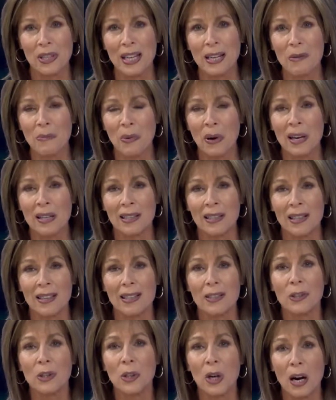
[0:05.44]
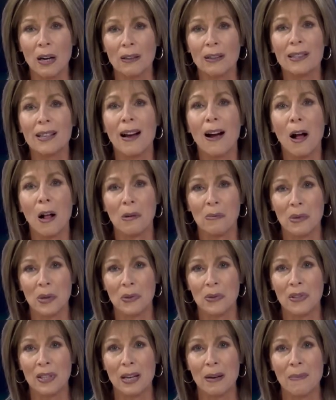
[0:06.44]
in Prescott is Sharlot Hall
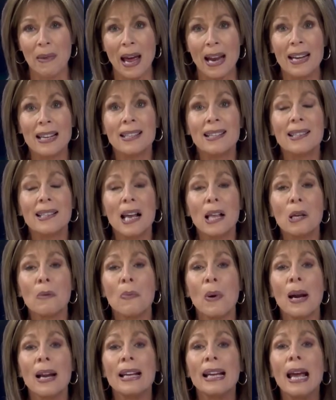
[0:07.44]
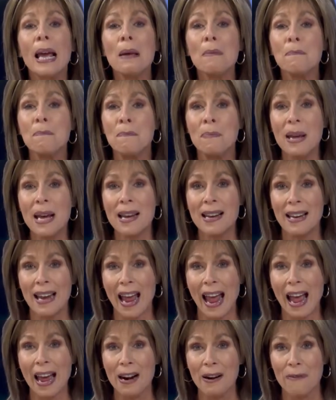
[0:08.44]
Museum, and it's celebrating a big
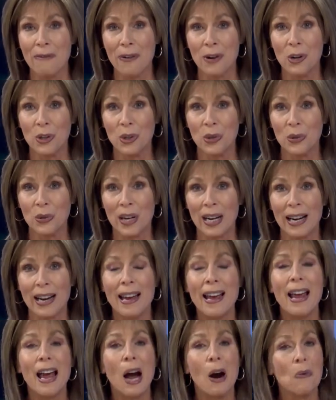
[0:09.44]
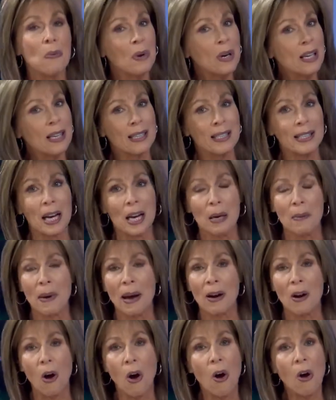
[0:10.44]
anniversary. Uh, we're going to talk
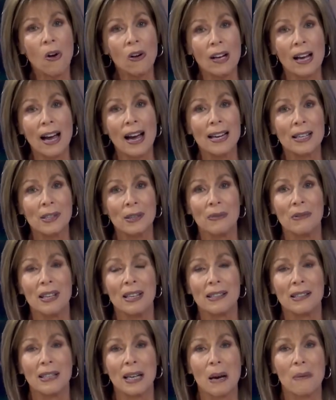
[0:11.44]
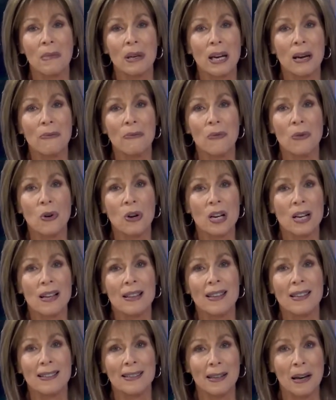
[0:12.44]
about all kinds of things coming up for it
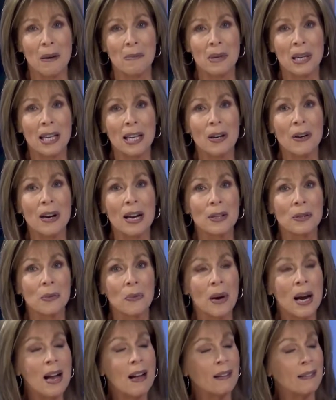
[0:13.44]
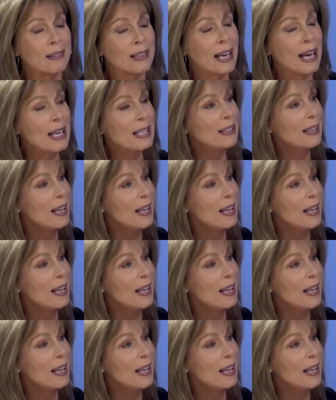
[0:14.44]
this coming year as well. Ken